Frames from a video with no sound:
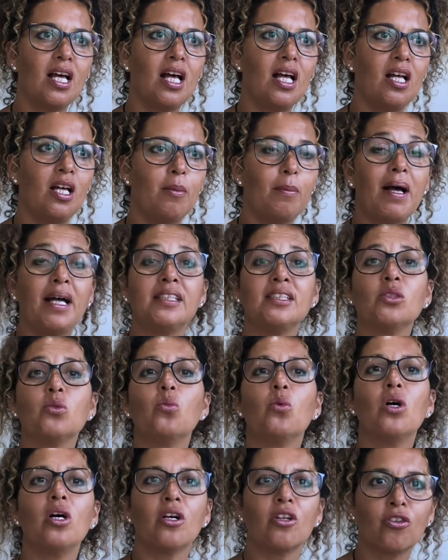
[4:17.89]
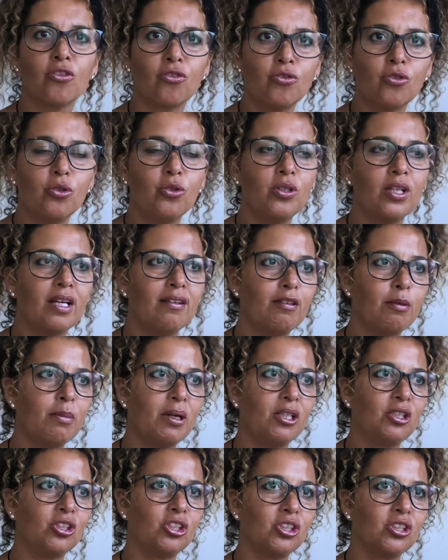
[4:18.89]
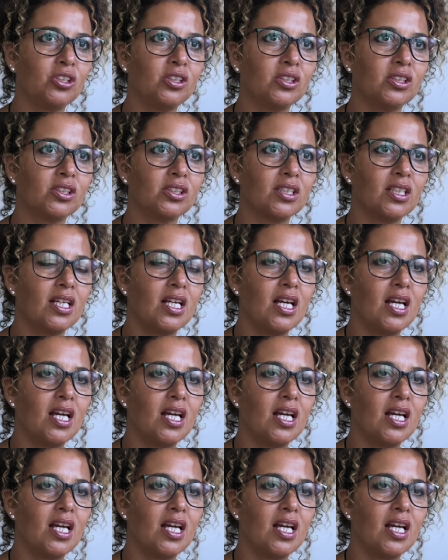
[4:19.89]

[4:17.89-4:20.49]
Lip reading: and to work through their emotions.